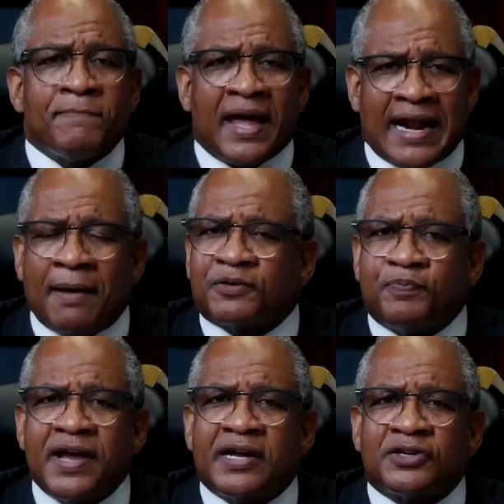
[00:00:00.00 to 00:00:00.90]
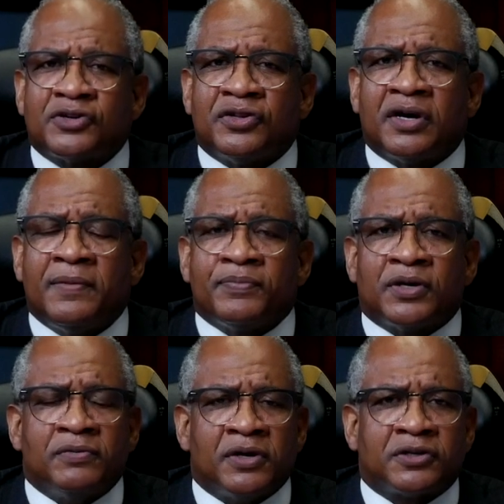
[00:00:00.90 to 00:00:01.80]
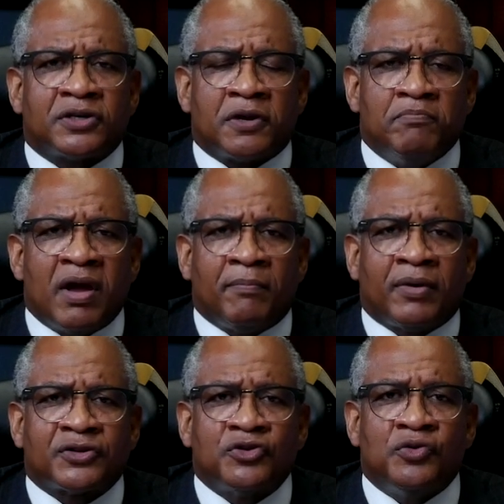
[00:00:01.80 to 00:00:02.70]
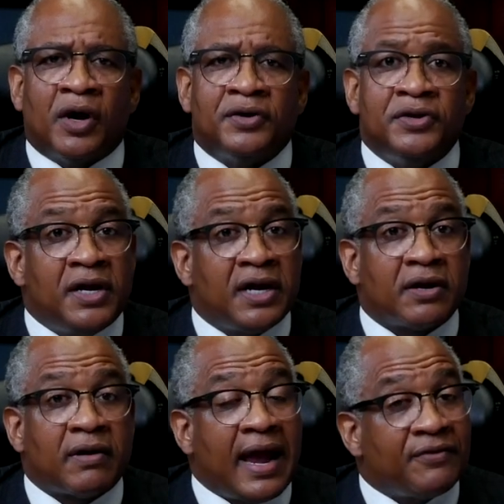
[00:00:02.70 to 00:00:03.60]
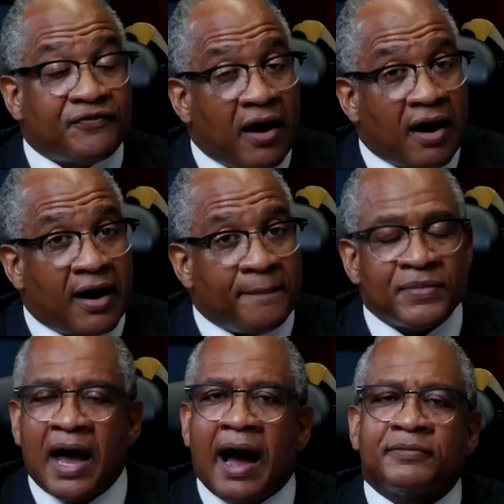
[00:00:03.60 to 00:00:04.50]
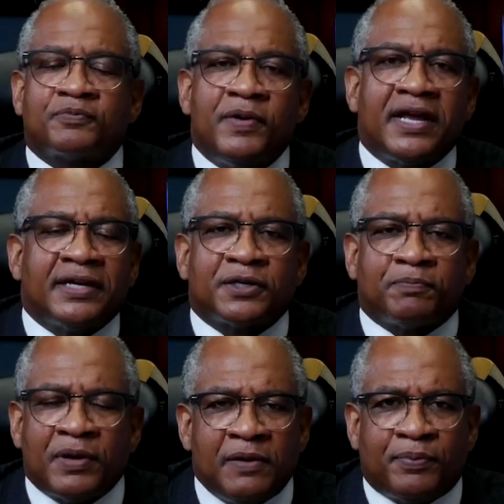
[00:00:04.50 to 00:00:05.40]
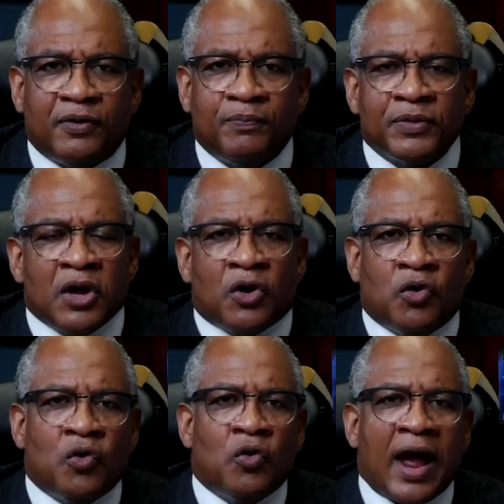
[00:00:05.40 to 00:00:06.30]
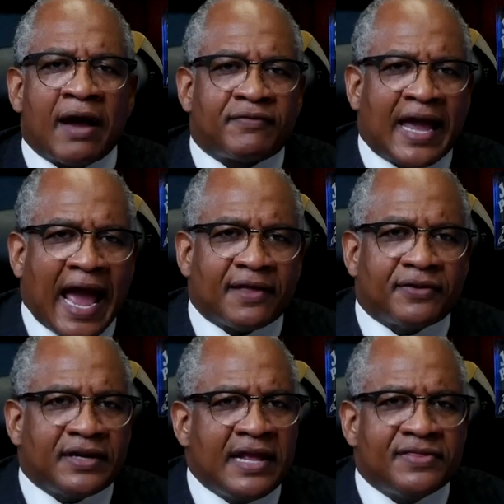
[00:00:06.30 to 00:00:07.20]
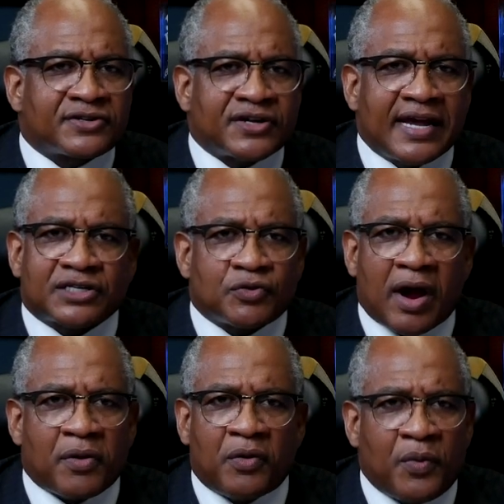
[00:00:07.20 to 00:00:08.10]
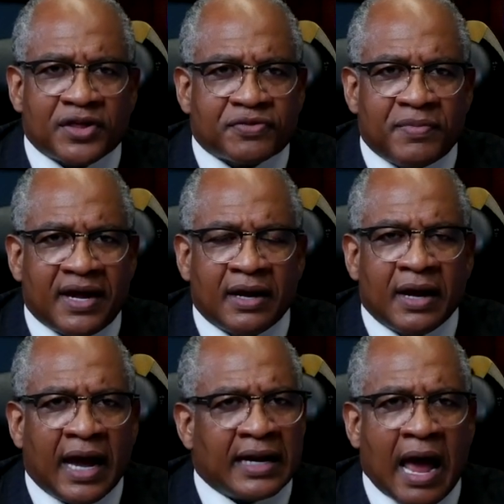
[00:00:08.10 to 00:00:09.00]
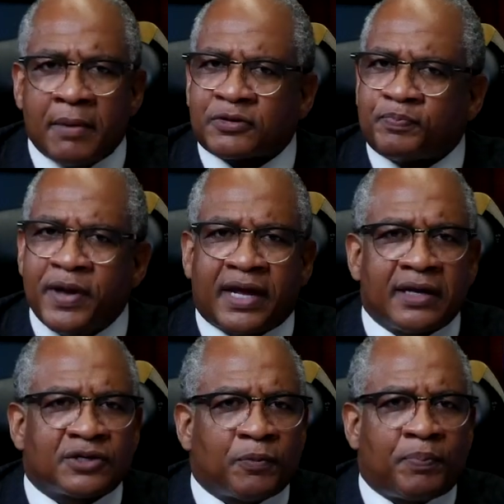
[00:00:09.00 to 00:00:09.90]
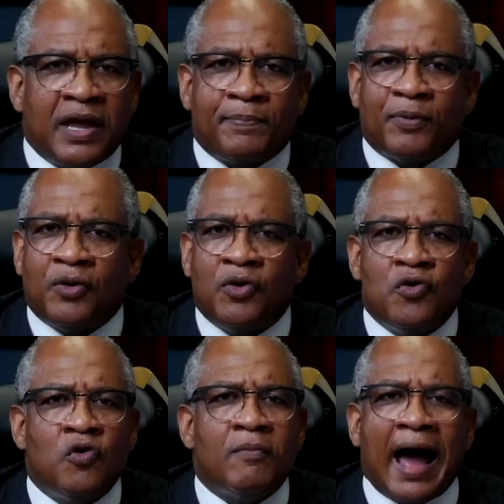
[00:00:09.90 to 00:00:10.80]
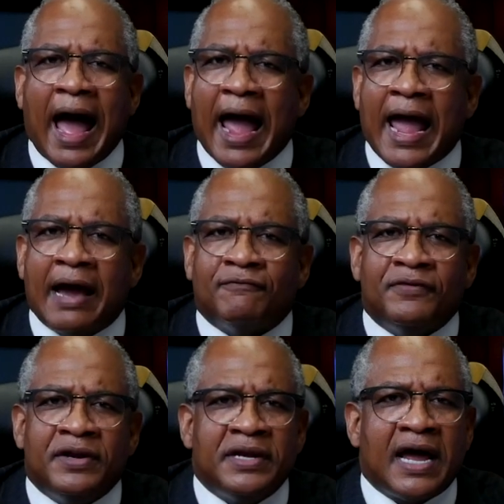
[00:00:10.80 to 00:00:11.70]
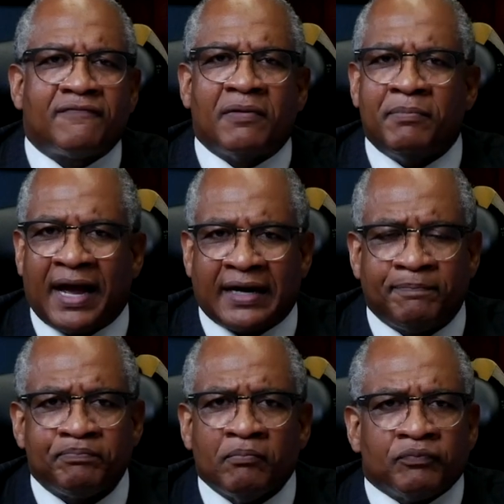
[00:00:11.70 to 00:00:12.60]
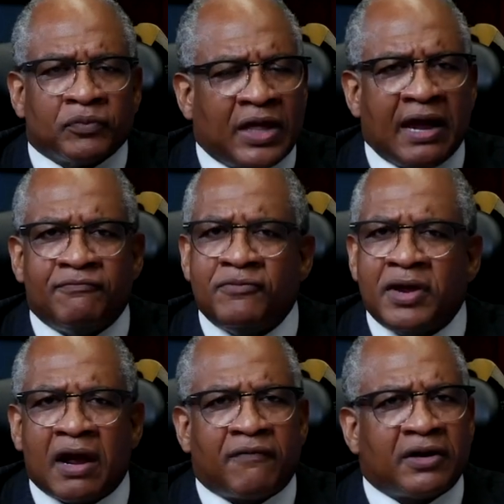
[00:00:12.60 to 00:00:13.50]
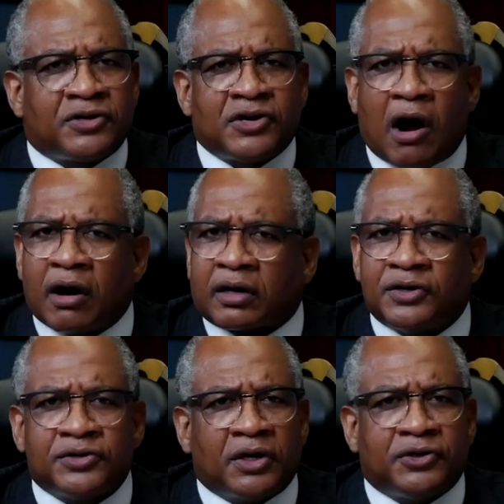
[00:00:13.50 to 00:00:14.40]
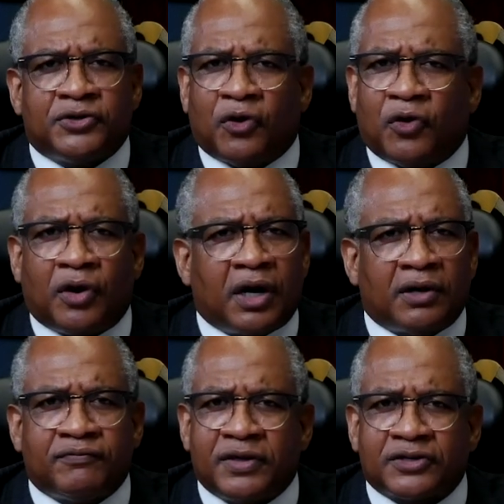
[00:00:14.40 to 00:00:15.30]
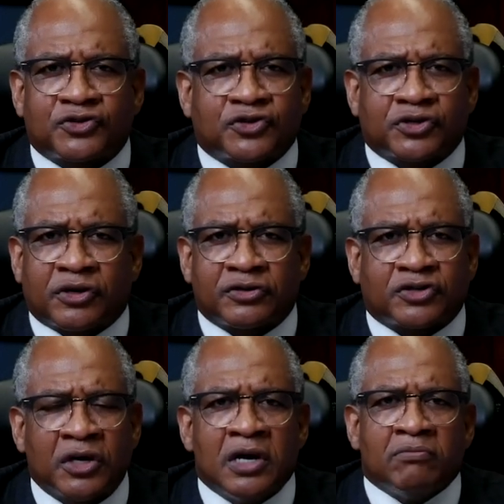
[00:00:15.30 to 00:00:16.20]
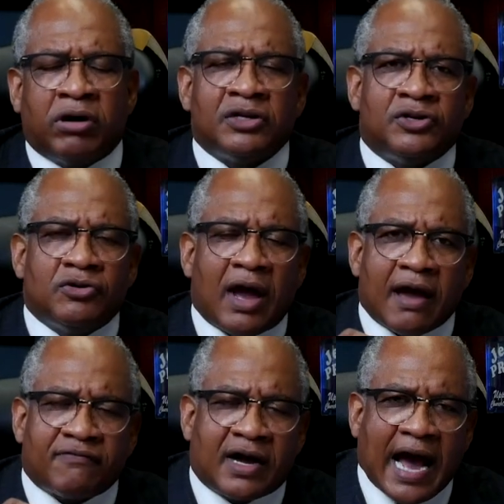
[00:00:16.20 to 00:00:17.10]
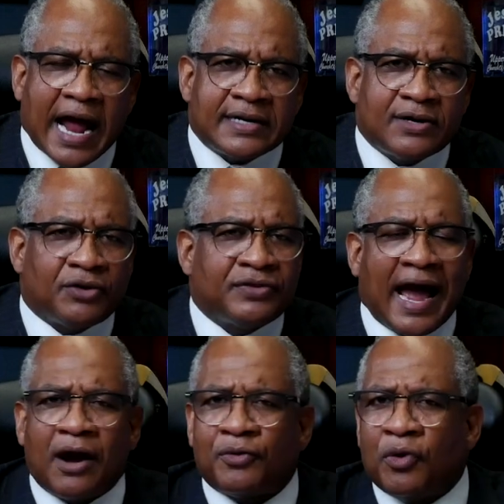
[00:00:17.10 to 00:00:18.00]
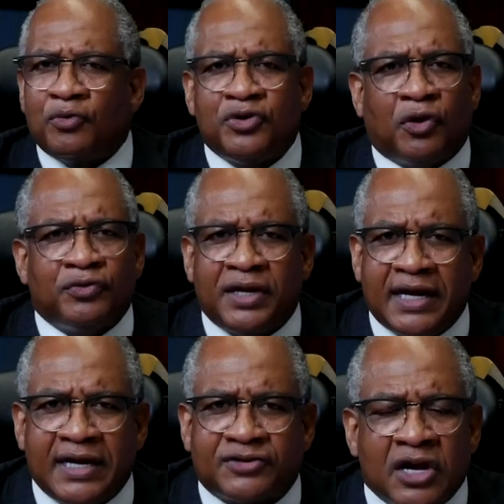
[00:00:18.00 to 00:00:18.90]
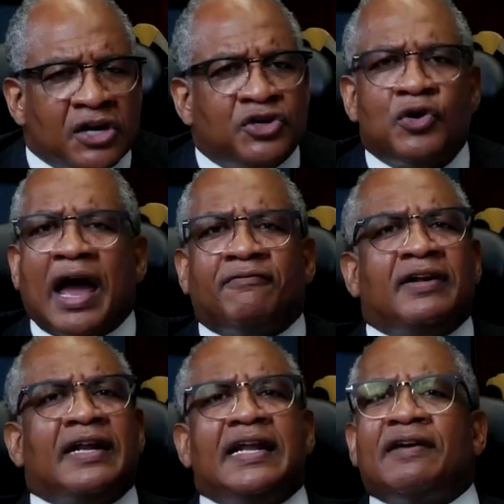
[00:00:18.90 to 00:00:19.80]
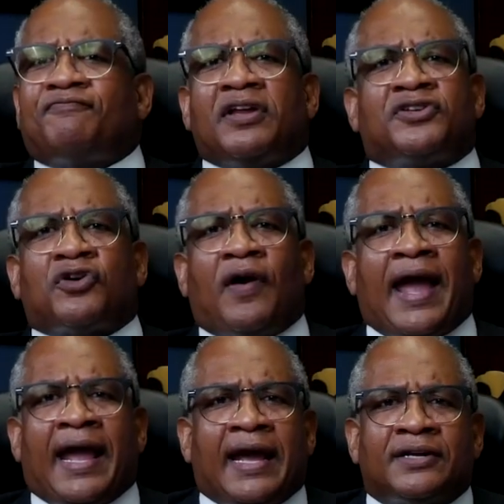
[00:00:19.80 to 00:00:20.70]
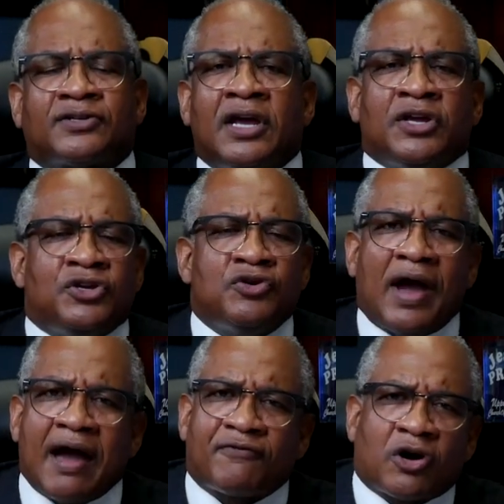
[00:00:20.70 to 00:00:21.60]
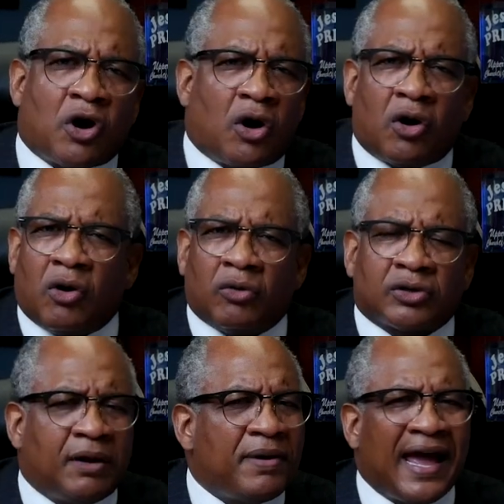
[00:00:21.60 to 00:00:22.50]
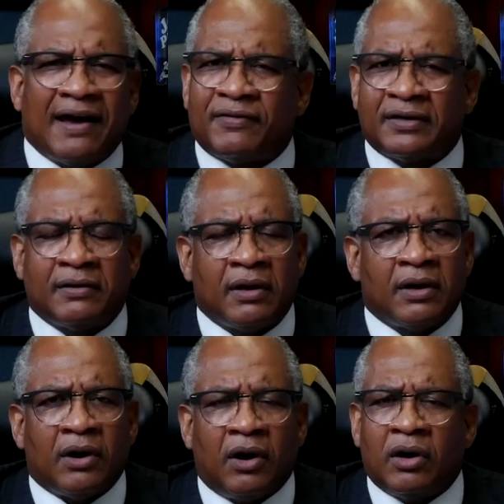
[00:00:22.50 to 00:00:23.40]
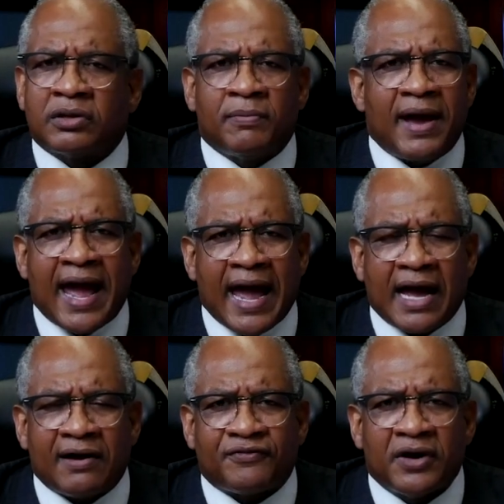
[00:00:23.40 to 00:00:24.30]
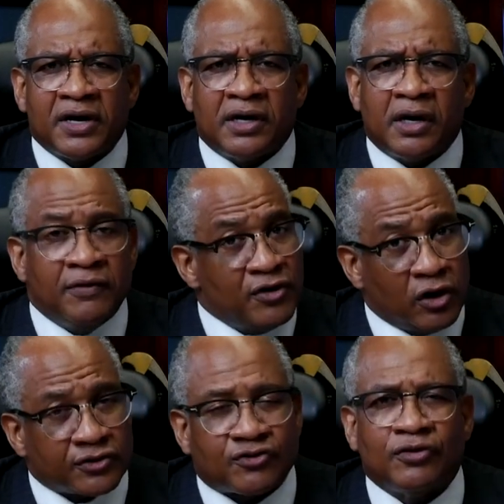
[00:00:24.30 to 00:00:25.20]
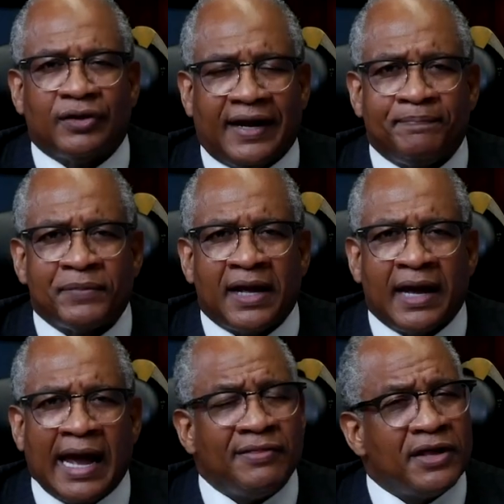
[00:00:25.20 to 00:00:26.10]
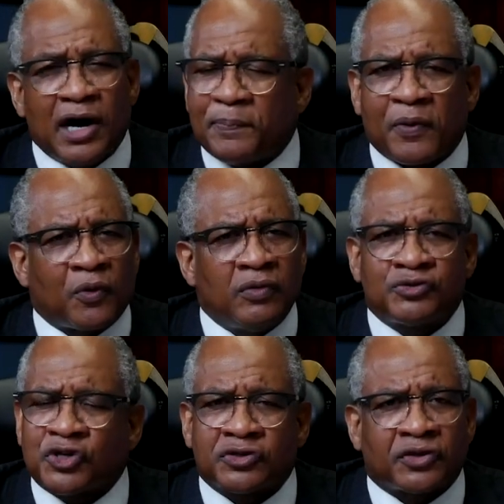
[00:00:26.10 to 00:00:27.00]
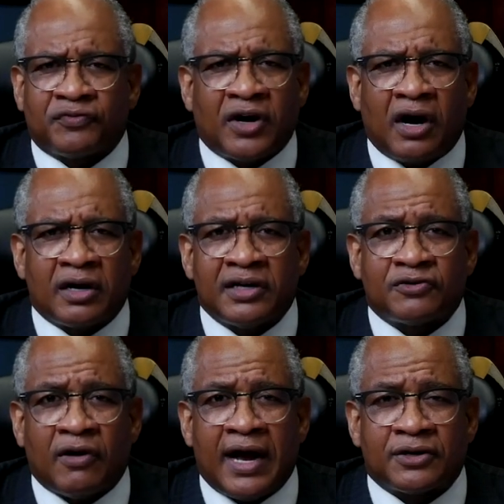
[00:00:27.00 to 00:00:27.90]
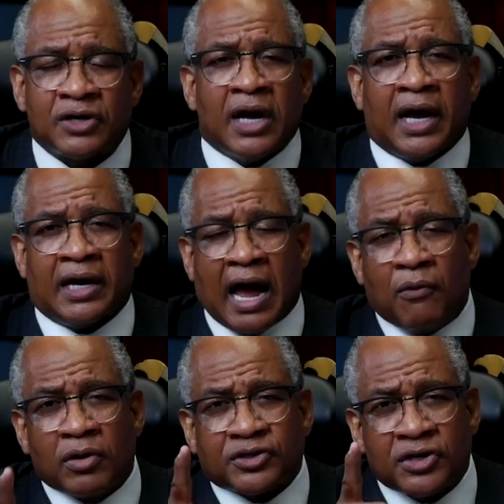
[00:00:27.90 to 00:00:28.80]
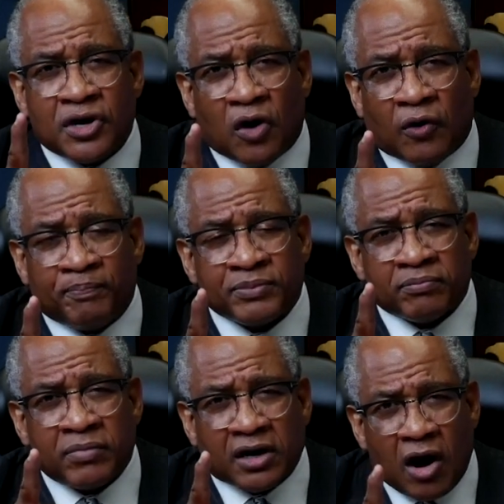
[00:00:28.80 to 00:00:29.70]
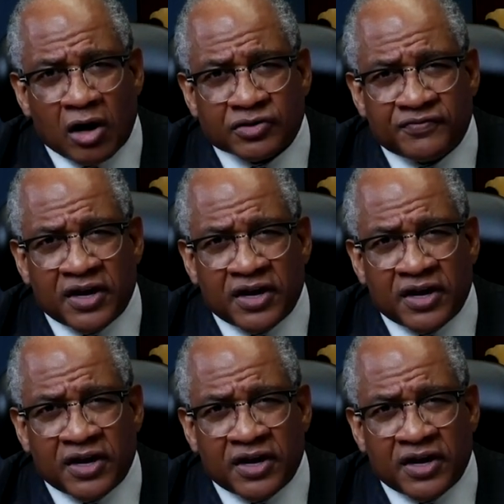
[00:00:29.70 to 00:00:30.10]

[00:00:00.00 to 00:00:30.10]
and I'm speaking to the to, the to, the members who are near and far. I'm speaking to people who have gathered in the sanctuary with me, and I'm speaking to people whom I have never met. They've never darkened the door of this church, but you have gotten down on your knees. You have lifted your hands. You have called up heaven on the behalf of yours truly and the Upper Room Church of God in Christ. And I want you to know, because of